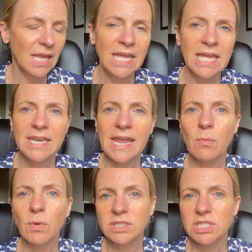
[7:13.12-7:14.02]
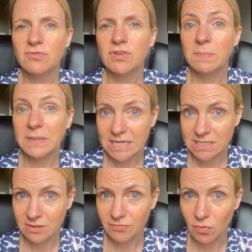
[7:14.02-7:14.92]
Now, once you've completed
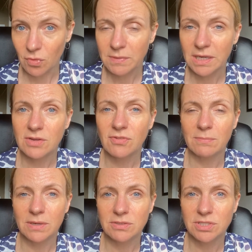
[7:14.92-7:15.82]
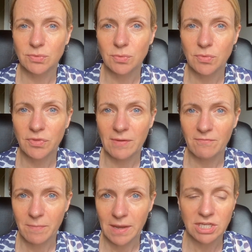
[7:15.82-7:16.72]
the form and you've uploaded all the
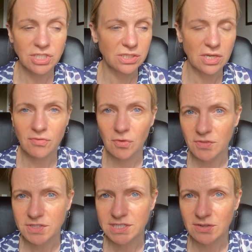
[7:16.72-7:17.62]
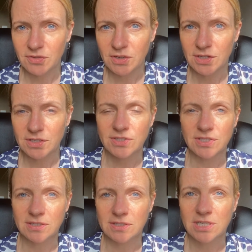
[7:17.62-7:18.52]
information and you've got the certificates
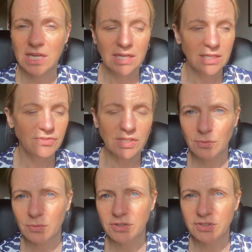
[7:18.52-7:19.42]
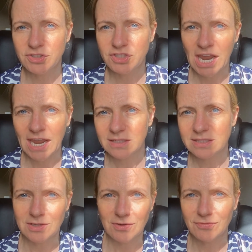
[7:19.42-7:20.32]
and you've done all the checks
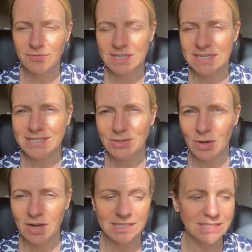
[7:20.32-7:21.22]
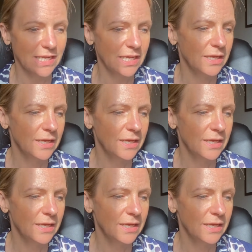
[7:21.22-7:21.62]
and you've sent in your ID,